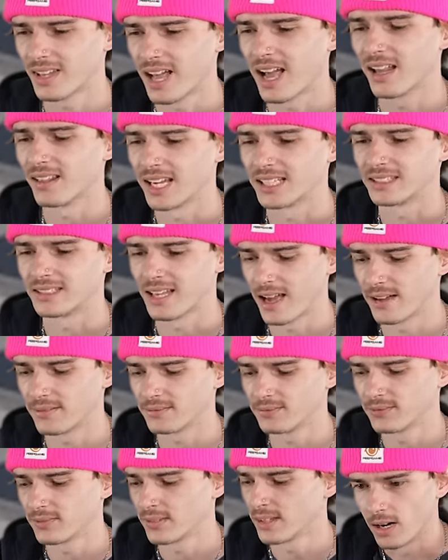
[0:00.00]
I like that.
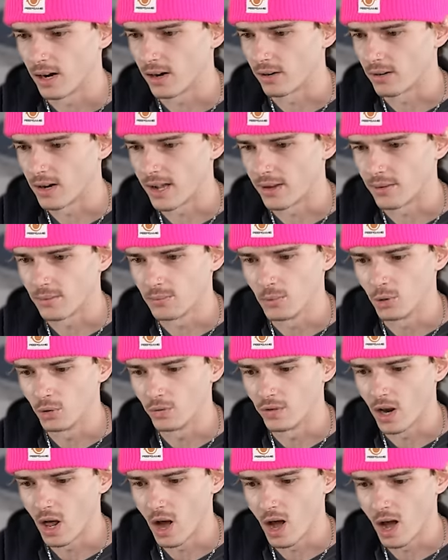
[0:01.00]
All right,
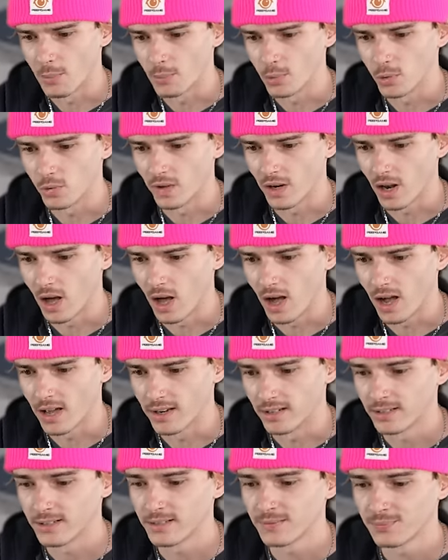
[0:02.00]
moving on, moving
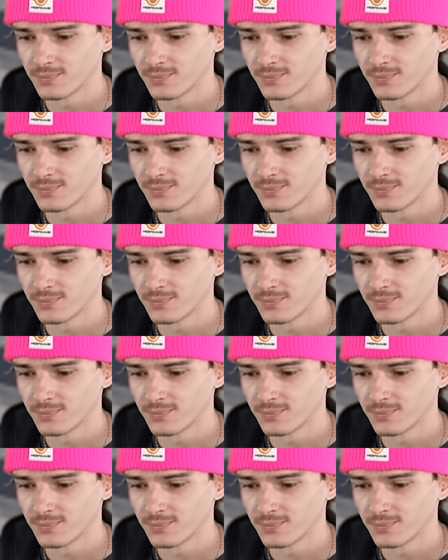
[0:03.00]
on.